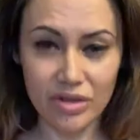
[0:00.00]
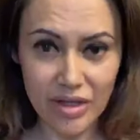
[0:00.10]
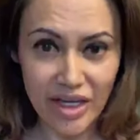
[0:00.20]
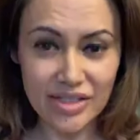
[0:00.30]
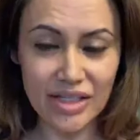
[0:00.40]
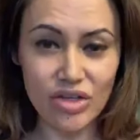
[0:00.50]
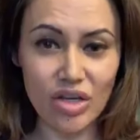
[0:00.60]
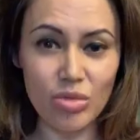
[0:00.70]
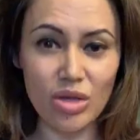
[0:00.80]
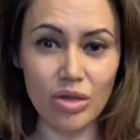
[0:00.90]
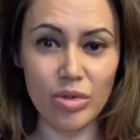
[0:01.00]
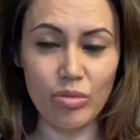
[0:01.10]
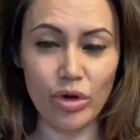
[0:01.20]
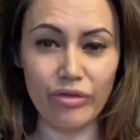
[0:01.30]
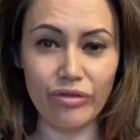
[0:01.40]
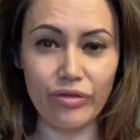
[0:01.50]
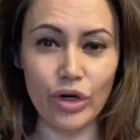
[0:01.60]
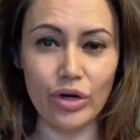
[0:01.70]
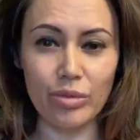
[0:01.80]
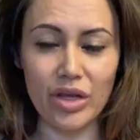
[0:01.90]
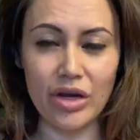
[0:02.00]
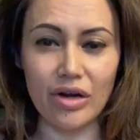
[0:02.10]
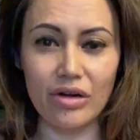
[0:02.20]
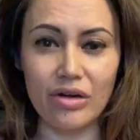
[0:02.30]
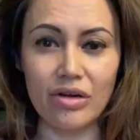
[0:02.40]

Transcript: Like I said, you can be a little bit more firm here.